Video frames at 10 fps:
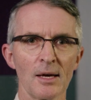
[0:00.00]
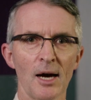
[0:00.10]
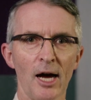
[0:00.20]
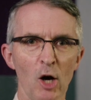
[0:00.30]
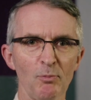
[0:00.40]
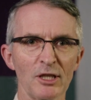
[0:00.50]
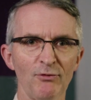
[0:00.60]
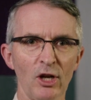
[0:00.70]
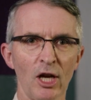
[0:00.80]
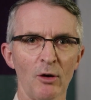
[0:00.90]
I hope this
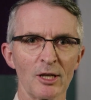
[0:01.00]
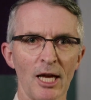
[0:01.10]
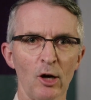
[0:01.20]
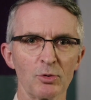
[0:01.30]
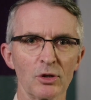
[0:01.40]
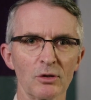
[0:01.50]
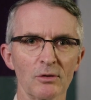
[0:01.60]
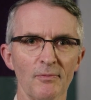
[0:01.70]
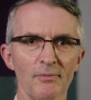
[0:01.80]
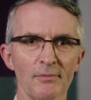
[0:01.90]
video has helped you.
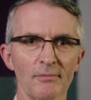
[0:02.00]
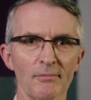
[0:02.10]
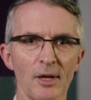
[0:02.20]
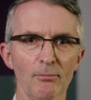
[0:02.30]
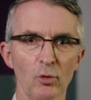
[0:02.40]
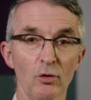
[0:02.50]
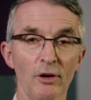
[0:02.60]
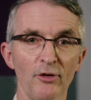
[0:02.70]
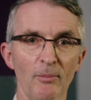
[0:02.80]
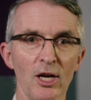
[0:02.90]
More
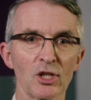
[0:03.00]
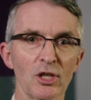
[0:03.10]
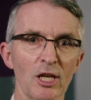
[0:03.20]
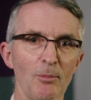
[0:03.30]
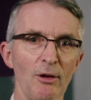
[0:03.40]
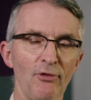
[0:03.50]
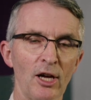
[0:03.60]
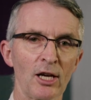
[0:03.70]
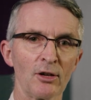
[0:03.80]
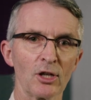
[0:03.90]
information can be
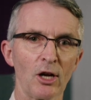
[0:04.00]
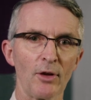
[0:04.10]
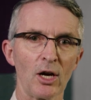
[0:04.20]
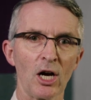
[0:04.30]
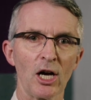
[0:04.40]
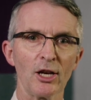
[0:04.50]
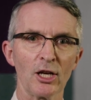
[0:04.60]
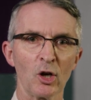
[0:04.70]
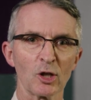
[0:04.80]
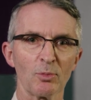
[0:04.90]
found on the Eye and
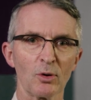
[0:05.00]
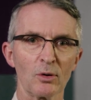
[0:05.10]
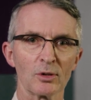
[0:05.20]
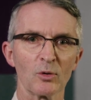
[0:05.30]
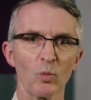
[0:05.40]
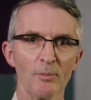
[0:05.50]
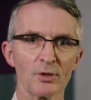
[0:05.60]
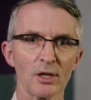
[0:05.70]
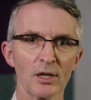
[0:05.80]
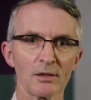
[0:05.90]
Ear Hospital's
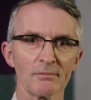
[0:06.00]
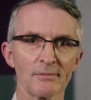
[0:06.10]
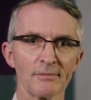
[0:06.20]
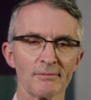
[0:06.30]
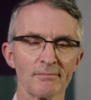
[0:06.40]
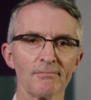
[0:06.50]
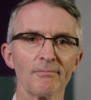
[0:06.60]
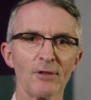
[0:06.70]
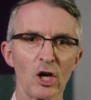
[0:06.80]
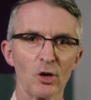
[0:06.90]
website.
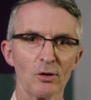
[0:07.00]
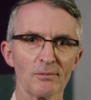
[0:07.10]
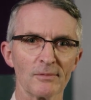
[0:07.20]
Thank you.